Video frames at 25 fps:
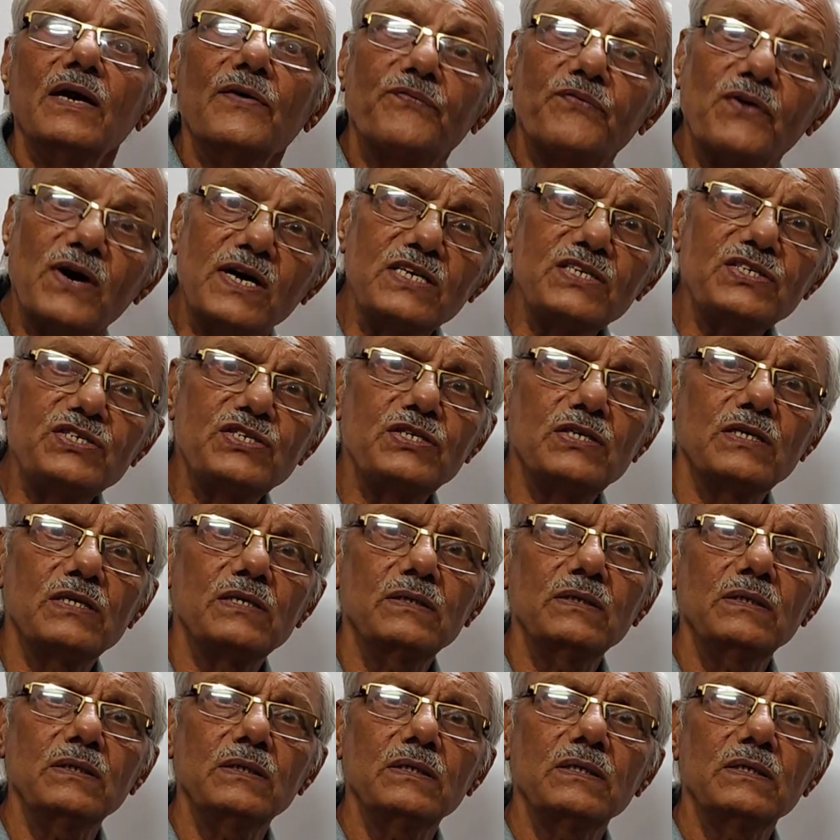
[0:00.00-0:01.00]
A
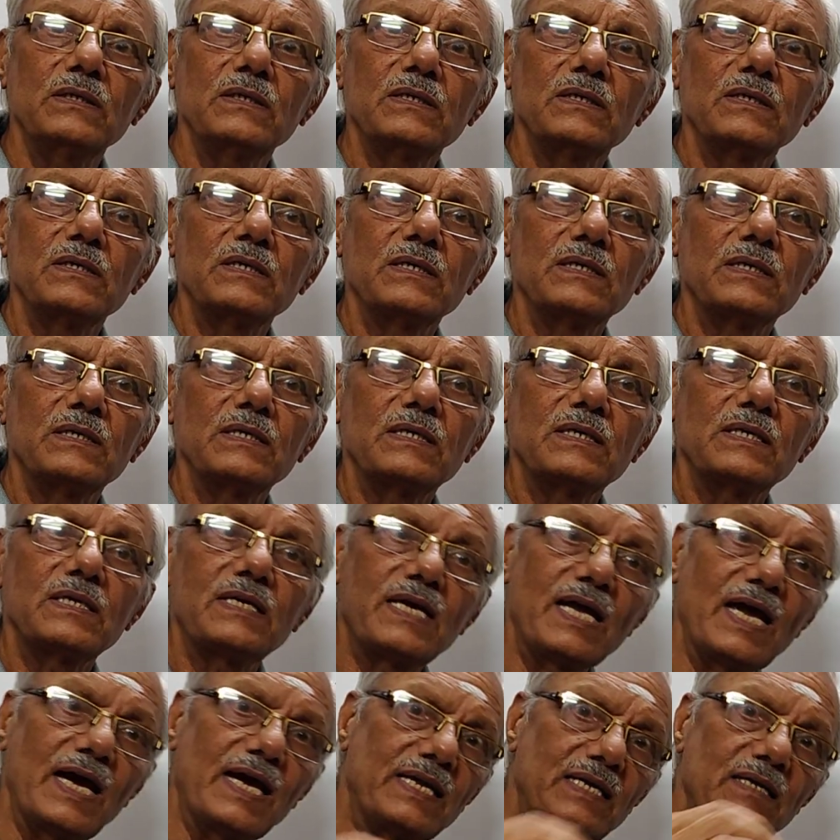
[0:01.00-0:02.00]
function
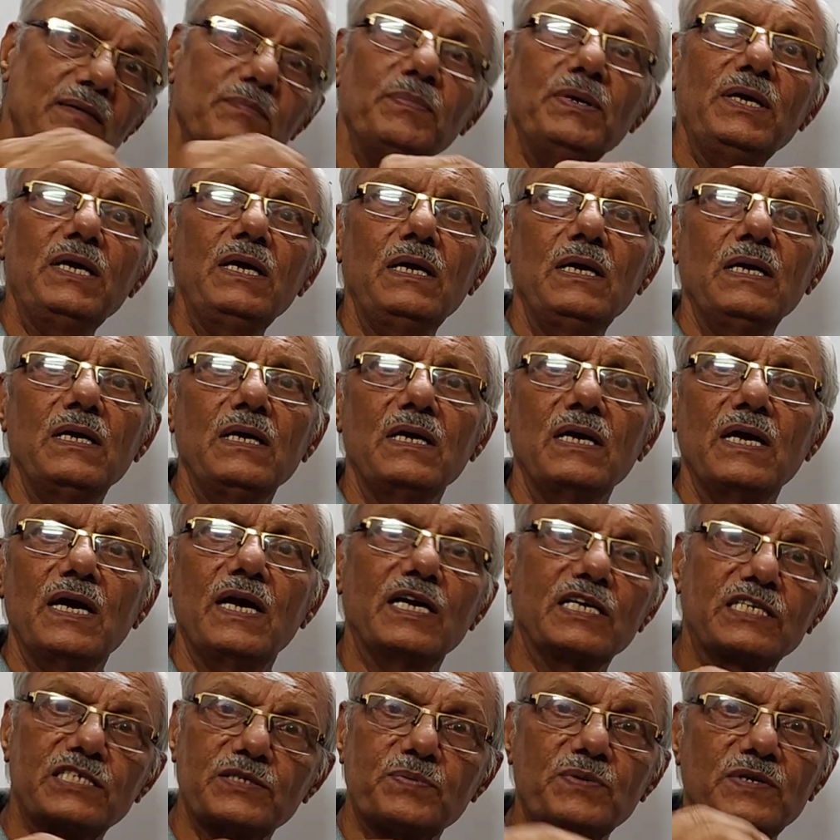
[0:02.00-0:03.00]
can be
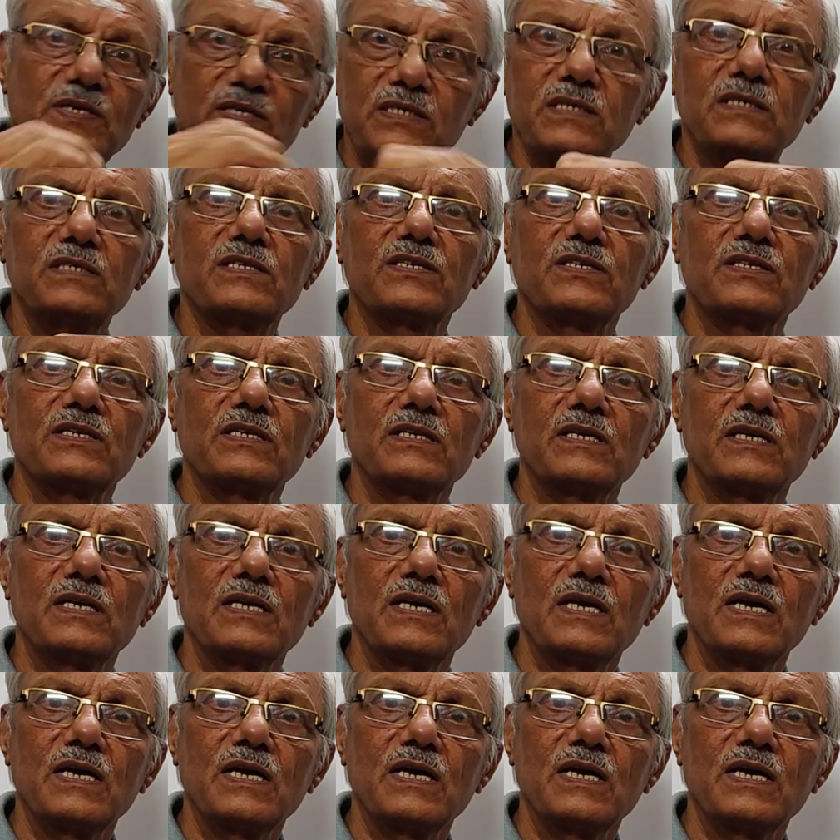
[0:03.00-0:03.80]
expressed